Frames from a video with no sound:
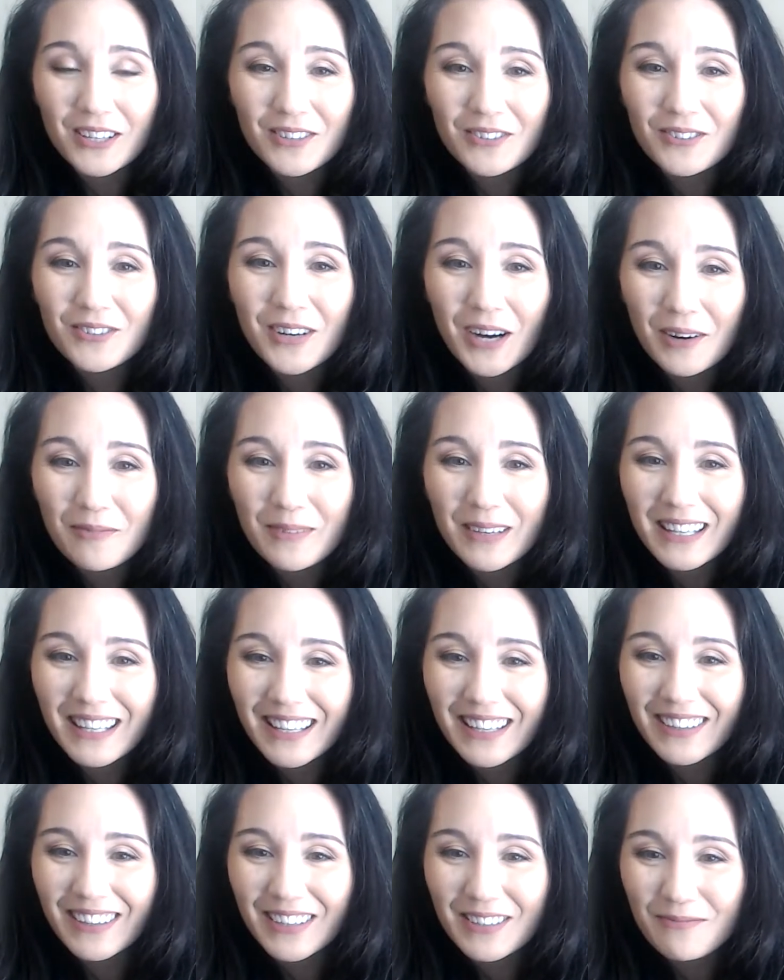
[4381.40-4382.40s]
you coming
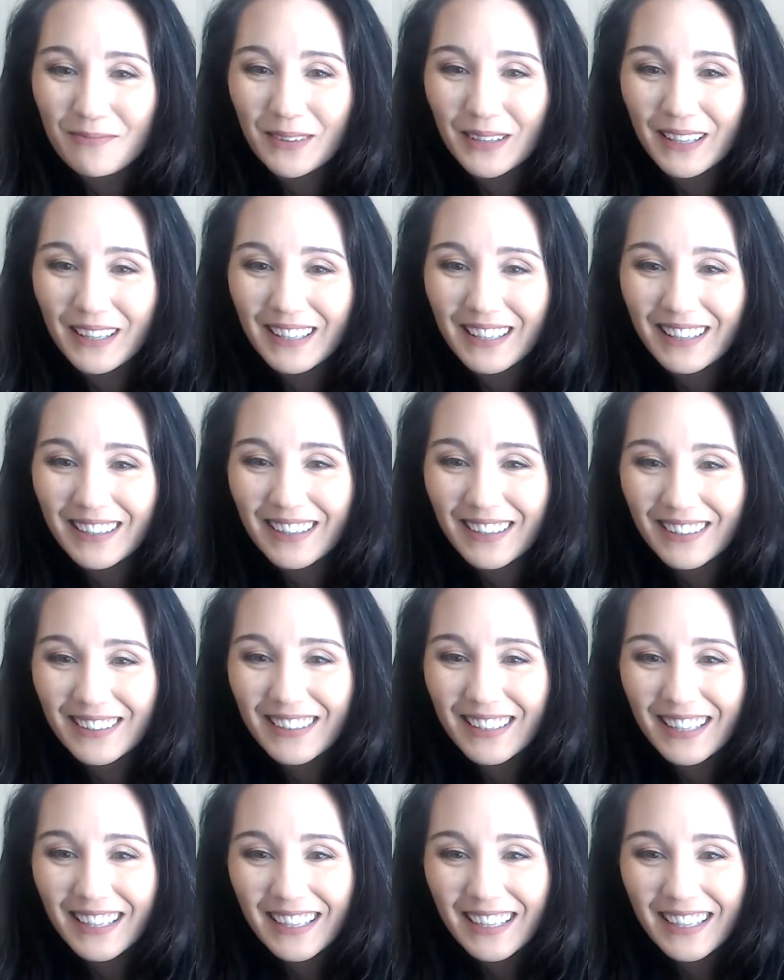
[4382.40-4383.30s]
here and being here.